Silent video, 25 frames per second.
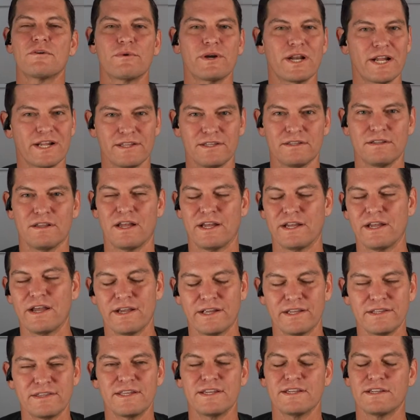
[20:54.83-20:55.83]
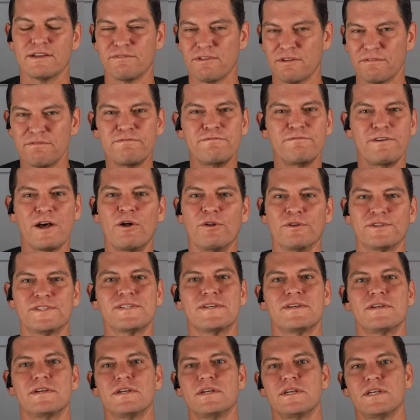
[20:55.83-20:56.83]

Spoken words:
one I could think of that felt